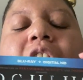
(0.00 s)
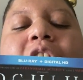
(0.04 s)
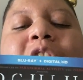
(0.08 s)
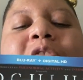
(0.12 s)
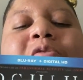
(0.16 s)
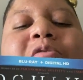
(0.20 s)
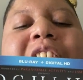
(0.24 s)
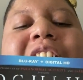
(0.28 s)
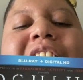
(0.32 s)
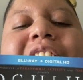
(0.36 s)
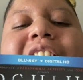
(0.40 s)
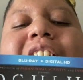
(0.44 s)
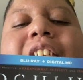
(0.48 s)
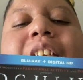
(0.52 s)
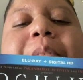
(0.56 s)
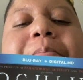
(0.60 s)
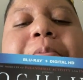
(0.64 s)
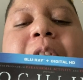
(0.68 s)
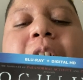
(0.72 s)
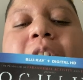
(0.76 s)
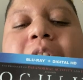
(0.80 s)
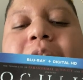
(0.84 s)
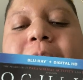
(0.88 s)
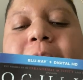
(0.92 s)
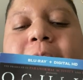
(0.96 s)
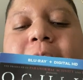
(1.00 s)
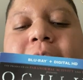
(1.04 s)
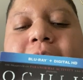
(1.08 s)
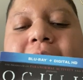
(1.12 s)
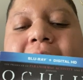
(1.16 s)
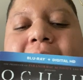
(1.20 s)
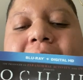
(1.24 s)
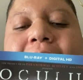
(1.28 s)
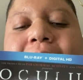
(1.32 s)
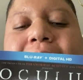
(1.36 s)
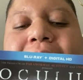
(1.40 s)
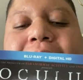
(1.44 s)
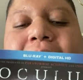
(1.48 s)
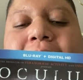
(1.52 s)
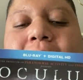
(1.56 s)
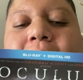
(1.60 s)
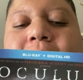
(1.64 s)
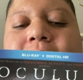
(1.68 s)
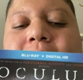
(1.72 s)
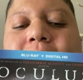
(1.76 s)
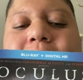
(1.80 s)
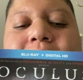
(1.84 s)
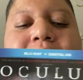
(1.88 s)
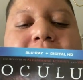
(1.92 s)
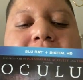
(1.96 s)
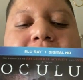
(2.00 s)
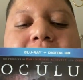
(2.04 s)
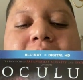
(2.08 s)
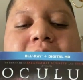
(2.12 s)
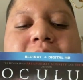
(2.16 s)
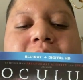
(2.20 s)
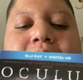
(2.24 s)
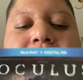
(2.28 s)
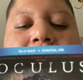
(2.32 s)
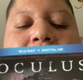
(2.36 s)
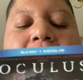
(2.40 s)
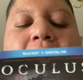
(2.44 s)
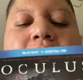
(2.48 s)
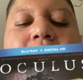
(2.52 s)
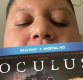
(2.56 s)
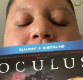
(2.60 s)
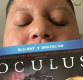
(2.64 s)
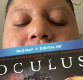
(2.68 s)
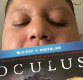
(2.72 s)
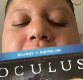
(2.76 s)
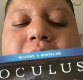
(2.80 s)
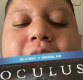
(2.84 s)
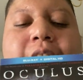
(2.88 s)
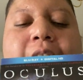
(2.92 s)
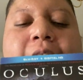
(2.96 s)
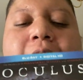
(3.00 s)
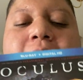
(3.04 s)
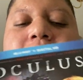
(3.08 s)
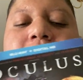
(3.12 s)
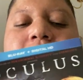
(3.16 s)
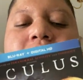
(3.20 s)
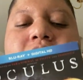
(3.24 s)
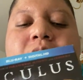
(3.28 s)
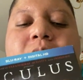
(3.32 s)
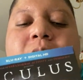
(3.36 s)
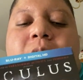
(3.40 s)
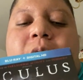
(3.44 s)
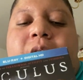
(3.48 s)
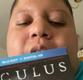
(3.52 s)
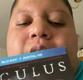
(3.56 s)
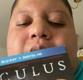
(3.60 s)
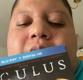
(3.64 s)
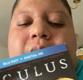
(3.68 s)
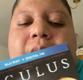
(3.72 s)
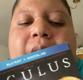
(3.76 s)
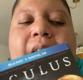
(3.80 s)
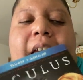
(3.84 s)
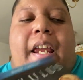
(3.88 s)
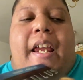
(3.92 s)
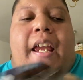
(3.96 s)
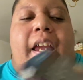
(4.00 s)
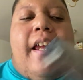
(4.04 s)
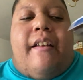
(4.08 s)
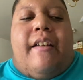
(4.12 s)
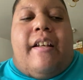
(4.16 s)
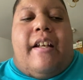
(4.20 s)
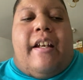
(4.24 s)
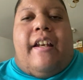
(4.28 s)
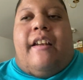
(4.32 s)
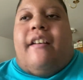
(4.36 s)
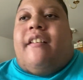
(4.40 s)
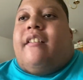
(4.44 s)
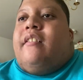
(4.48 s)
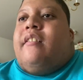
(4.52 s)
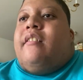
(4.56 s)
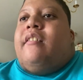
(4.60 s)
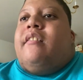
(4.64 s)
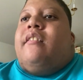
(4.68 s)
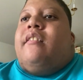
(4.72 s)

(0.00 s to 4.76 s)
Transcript: only slipcover that I found out of the entire store, so I had to get it.